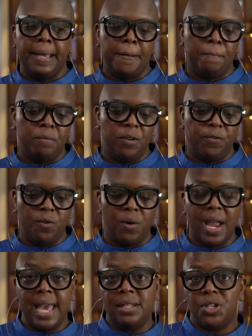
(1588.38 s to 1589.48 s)
Um, for
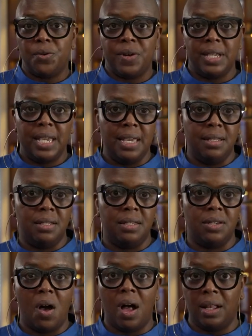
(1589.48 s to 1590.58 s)
entering
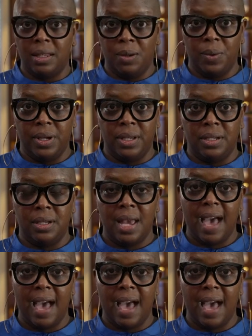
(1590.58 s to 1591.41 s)
into Hollywood,